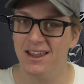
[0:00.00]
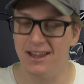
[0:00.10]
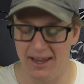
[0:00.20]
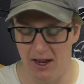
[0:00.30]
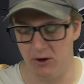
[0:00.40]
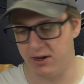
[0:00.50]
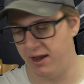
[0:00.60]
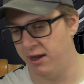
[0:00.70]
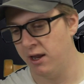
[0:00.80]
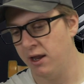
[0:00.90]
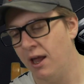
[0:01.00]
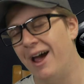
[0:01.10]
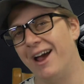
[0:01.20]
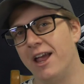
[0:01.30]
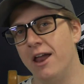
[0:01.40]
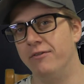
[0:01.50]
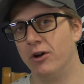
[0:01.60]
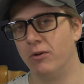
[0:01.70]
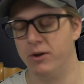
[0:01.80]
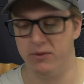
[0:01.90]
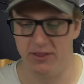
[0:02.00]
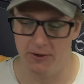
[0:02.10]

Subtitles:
Yeah, okay. I kind of agree with